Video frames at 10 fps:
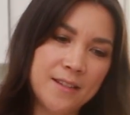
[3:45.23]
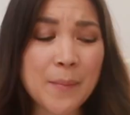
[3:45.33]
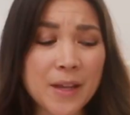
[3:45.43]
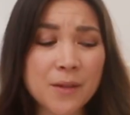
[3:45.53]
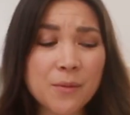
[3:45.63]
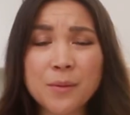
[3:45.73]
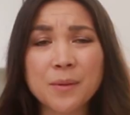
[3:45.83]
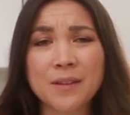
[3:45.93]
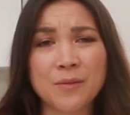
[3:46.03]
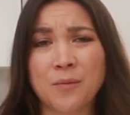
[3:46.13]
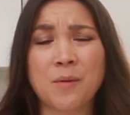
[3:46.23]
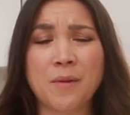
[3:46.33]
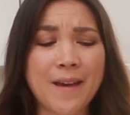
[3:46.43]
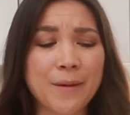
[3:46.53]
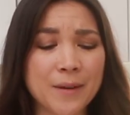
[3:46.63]
I bet you it would even
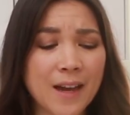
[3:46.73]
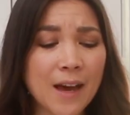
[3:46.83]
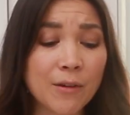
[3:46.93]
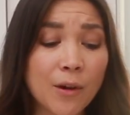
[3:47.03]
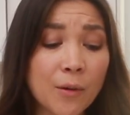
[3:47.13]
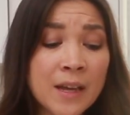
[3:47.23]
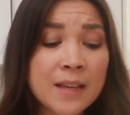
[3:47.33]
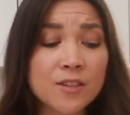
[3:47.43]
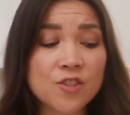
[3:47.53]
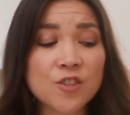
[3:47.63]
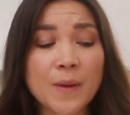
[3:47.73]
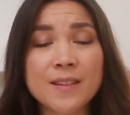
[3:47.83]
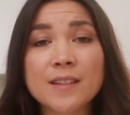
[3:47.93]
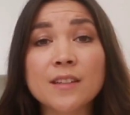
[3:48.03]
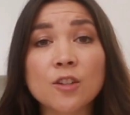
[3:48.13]
work without it. I don't know. This just
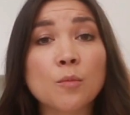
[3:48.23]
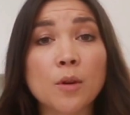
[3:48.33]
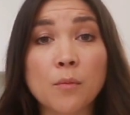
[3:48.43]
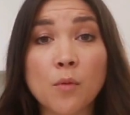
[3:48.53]
makes it a little more